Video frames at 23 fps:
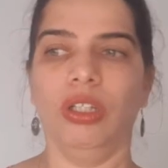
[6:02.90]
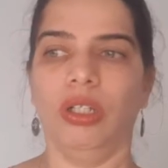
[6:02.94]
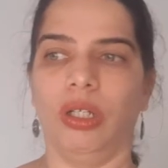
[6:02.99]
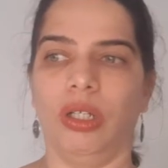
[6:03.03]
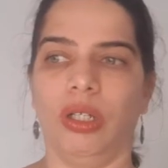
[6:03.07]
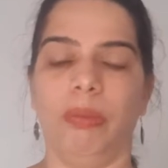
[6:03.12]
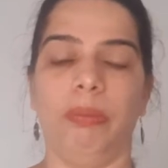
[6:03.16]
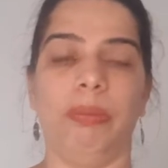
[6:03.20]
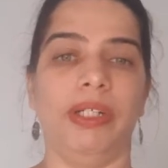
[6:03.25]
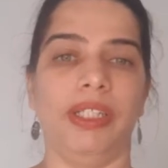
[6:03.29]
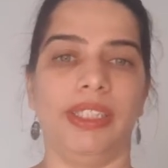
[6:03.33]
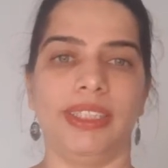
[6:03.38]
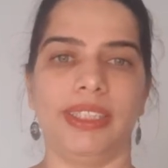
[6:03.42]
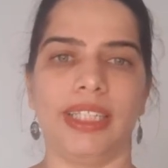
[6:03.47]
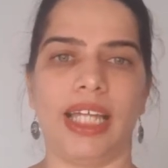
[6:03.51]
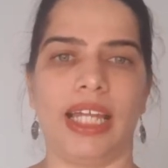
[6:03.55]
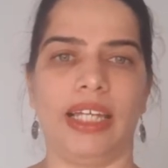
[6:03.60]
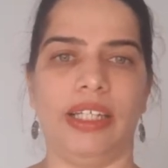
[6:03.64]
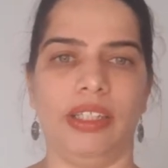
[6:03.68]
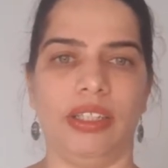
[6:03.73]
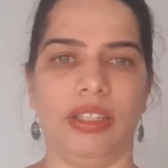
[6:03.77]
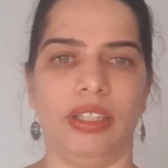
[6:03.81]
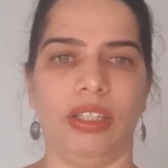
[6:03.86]
a
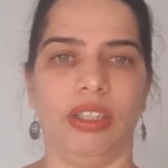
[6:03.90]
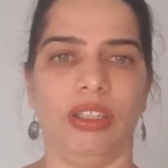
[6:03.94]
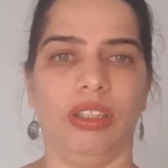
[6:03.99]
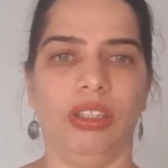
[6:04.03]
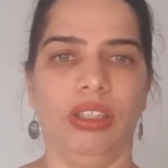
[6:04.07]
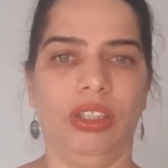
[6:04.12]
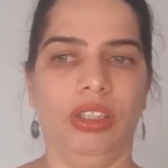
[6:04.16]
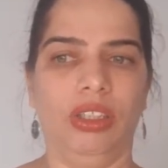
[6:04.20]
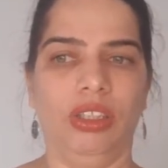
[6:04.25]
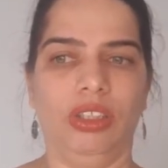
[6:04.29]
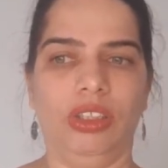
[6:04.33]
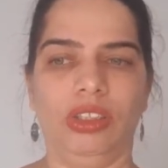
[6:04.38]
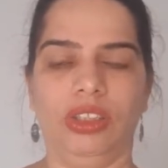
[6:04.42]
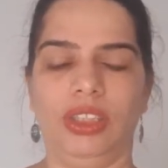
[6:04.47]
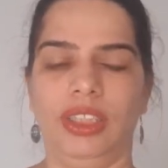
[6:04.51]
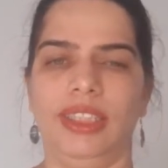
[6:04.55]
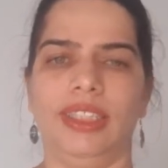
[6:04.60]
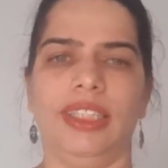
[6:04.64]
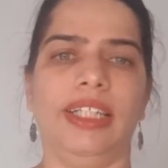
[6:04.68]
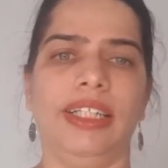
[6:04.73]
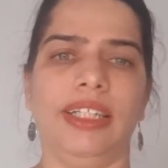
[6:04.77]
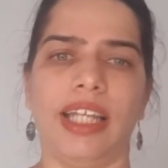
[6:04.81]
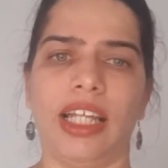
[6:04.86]
personality.
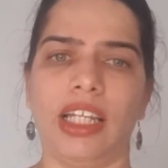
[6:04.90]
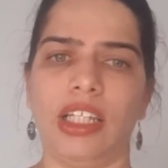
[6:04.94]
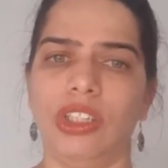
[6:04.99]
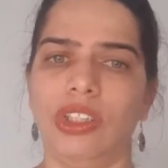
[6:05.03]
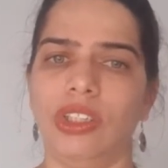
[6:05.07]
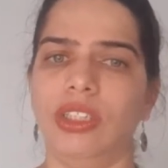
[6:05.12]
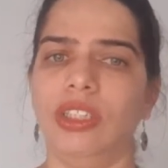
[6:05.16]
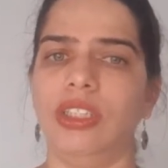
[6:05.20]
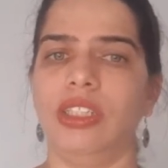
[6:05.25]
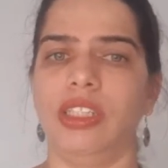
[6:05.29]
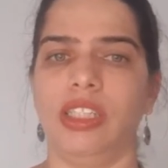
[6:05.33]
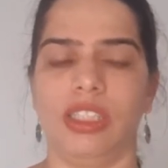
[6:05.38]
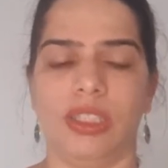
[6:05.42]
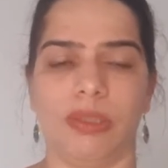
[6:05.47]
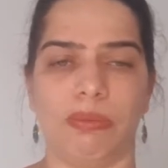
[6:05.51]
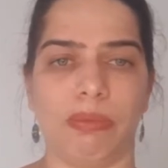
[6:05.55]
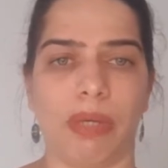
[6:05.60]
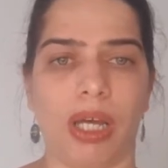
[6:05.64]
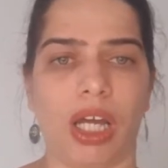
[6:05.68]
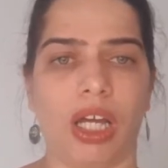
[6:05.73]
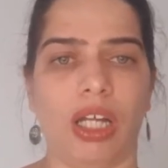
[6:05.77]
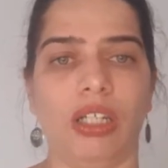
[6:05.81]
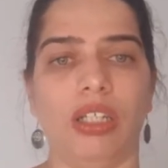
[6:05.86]
She's intelligent, she's
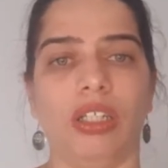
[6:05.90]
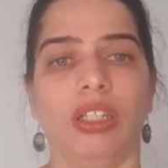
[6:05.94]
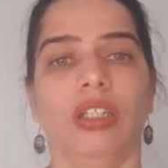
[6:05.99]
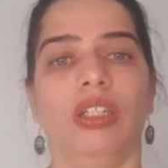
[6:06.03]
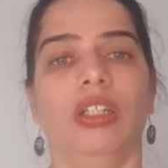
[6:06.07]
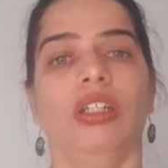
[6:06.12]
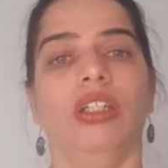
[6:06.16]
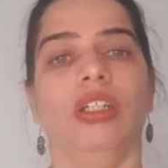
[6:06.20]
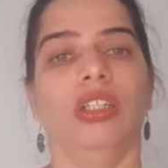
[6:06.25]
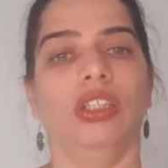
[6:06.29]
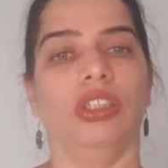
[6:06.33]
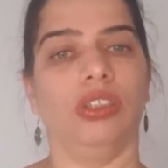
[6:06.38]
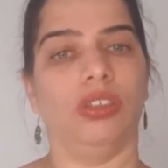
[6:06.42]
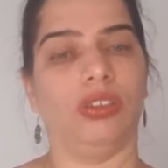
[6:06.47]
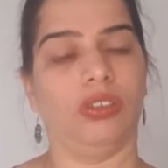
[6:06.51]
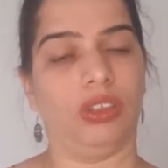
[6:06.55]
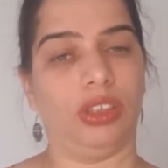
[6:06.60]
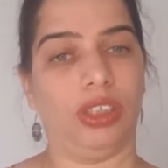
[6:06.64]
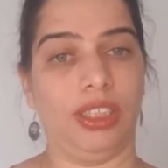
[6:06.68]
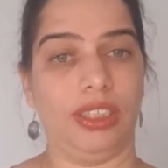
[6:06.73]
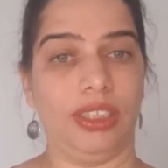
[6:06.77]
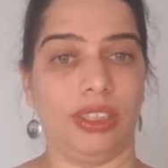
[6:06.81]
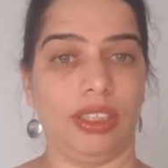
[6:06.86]
smart,
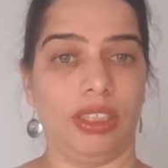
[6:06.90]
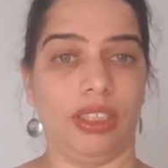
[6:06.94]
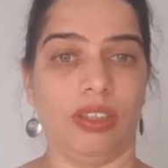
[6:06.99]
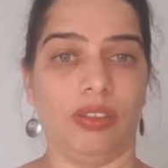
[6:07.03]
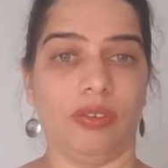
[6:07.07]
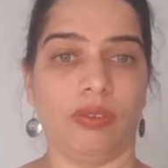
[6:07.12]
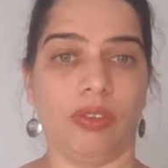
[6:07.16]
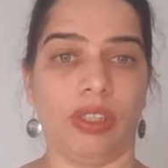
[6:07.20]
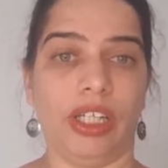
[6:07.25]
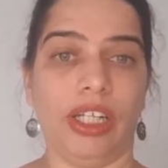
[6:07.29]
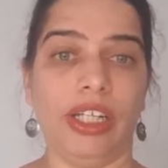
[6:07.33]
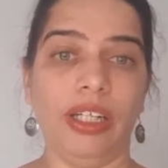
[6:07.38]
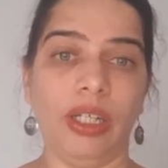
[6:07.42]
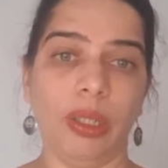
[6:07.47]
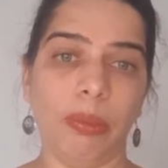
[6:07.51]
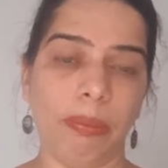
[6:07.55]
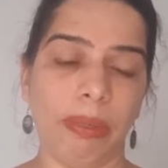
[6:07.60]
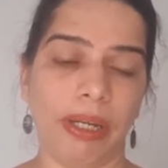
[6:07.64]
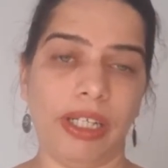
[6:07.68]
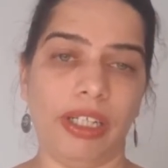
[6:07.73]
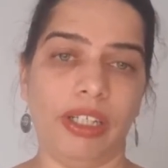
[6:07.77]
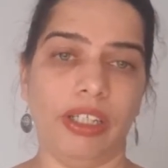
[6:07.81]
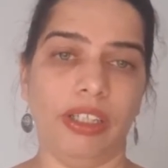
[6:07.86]
she's
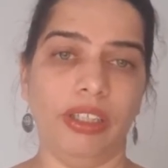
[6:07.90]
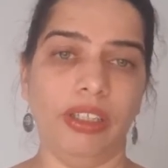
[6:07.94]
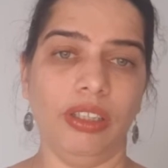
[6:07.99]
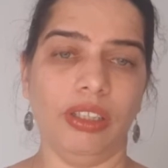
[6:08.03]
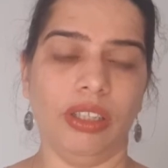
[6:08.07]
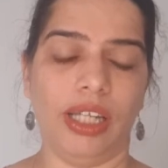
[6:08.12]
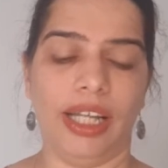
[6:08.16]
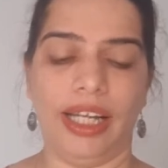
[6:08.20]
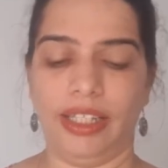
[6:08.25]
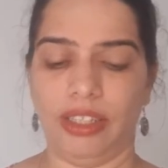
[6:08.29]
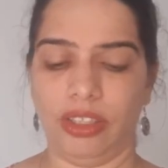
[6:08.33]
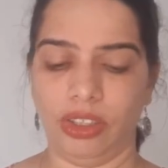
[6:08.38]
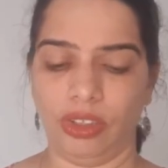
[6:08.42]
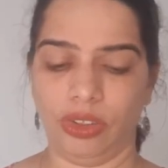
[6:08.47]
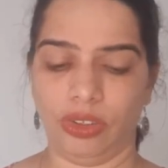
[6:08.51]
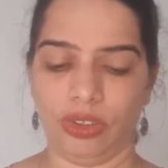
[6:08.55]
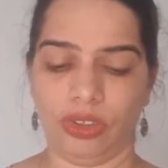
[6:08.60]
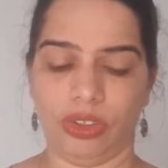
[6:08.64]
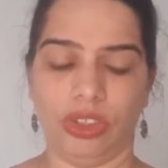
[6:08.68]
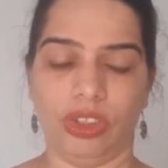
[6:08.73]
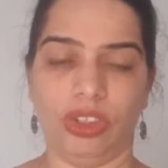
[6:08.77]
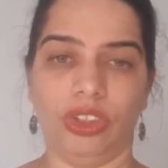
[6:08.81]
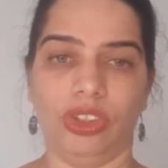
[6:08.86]
independent, and
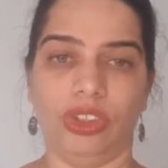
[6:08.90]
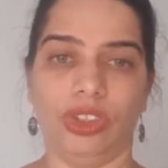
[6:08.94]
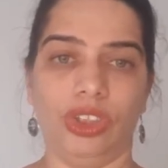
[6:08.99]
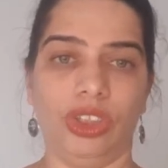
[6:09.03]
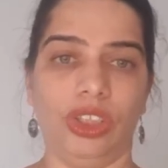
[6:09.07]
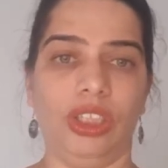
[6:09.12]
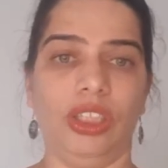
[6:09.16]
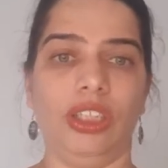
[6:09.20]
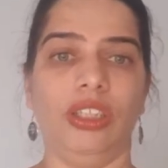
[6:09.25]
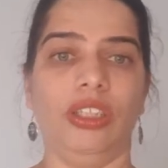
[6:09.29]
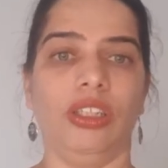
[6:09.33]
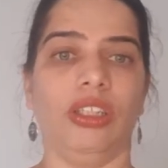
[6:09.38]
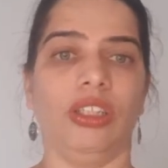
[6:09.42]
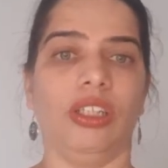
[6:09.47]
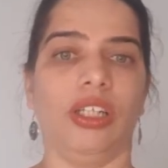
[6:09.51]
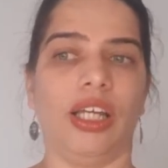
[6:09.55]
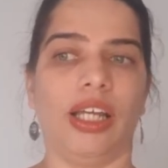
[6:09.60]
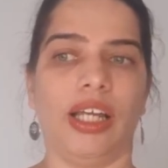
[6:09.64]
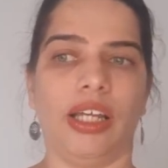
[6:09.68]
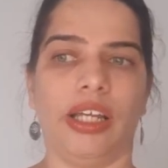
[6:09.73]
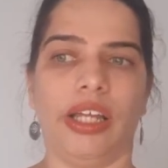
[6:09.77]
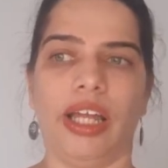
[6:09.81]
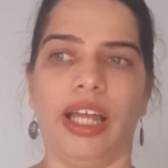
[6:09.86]

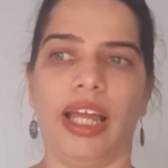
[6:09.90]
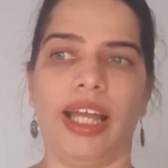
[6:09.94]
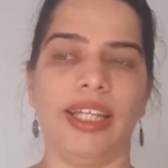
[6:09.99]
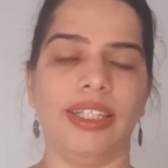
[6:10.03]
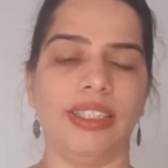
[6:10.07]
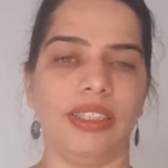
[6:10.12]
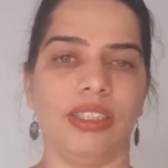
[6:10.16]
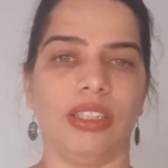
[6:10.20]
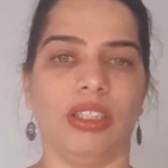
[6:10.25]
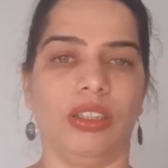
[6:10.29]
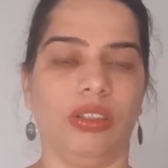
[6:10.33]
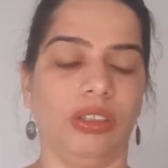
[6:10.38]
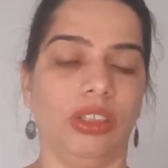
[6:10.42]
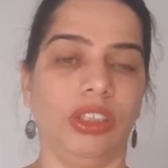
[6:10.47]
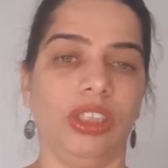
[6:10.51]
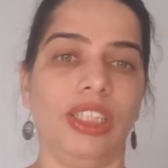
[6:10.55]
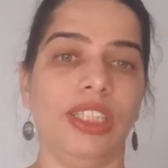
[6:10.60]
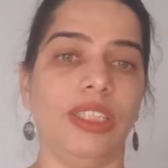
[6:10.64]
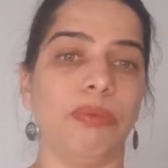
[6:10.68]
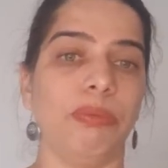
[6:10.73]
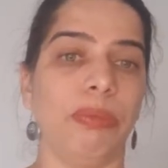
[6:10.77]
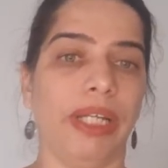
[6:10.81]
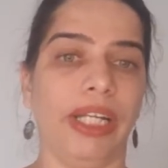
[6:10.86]

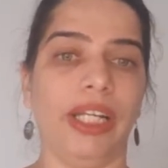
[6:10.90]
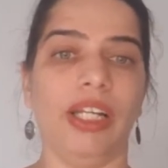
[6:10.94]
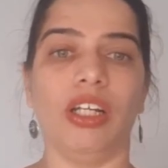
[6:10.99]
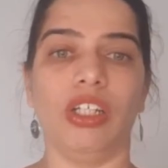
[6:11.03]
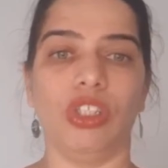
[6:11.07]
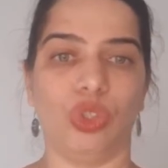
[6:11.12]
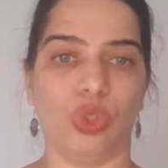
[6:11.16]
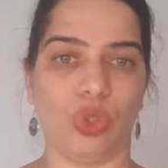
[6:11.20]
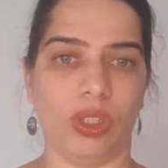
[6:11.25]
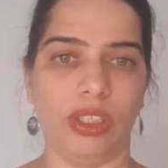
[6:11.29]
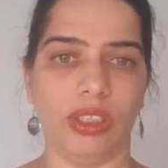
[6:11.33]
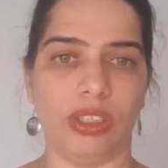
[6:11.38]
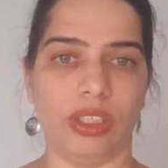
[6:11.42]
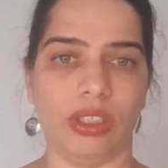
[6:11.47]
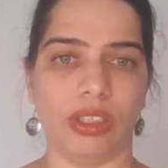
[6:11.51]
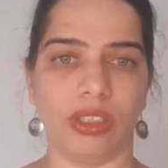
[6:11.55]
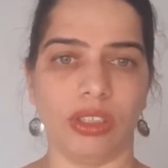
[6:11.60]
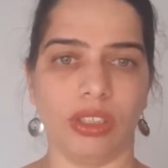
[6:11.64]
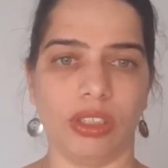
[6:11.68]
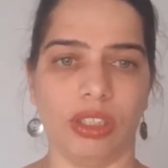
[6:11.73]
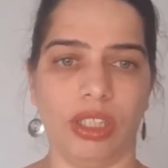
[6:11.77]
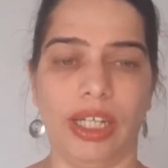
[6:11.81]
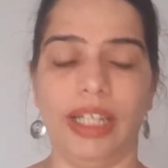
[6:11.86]
she's made her
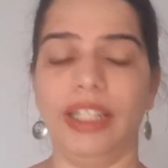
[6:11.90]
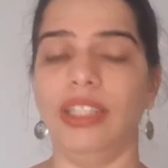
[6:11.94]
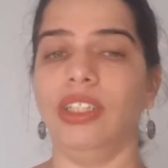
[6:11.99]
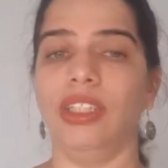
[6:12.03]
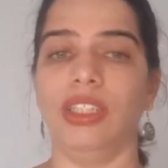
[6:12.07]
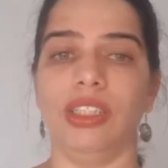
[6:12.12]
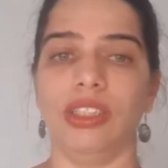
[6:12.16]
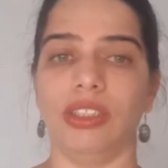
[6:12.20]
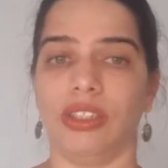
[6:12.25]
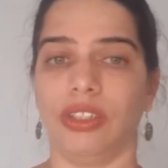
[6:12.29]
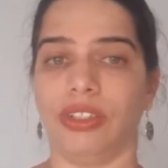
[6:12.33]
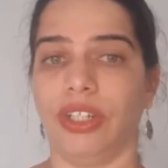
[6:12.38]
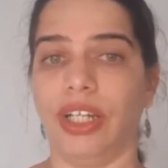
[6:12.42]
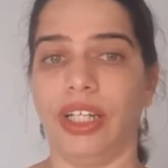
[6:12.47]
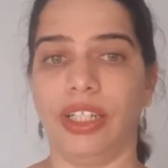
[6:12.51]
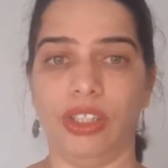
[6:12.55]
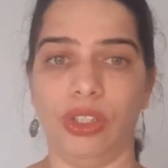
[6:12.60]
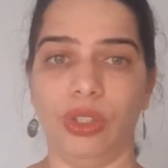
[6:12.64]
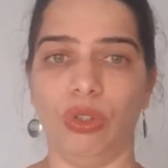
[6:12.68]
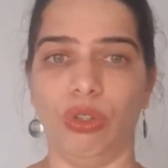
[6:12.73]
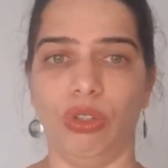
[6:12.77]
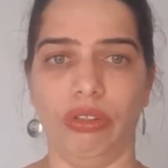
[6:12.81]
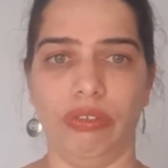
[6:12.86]
choices and she's
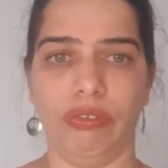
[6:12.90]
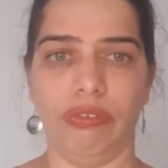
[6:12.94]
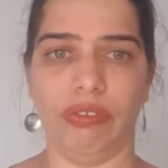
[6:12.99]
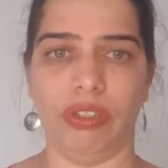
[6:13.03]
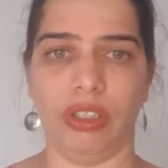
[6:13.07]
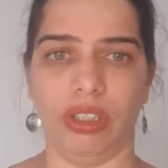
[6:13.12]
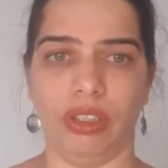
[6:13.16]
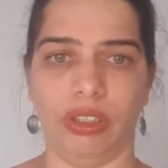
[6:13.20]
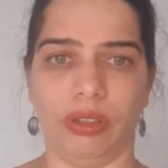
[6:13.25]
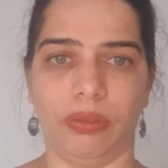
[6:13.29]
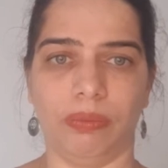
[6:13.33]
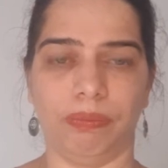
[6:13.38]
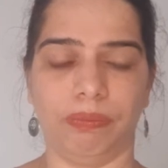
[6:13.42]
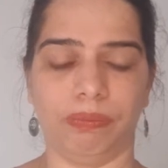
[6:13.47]
ready to live with it.